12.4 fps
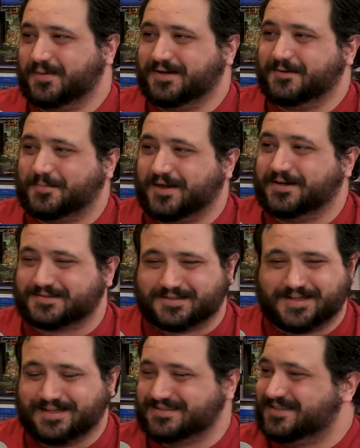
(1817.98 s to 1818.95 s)
Will yeah.
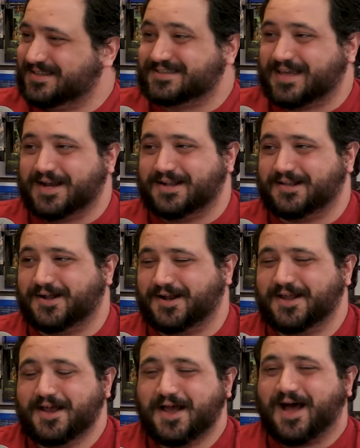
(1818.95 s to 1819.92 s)
Petersen, he's he's getting it
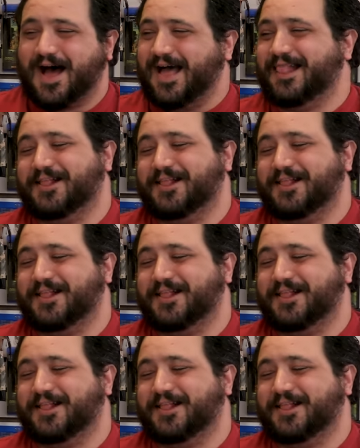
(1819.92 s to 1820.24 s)
on. Yeah, I